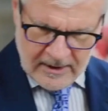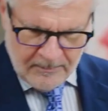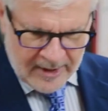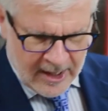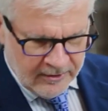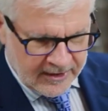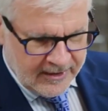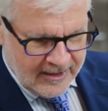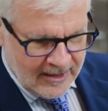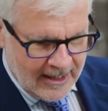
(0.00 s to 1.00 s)
about a
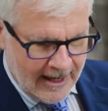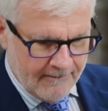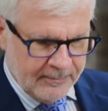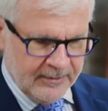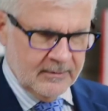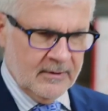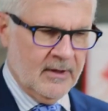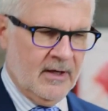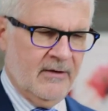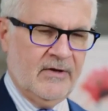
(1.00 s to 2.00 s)
cup
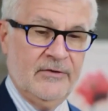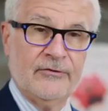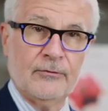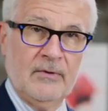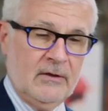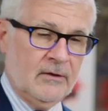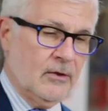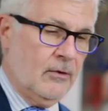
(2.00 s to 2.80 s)
of unsweetened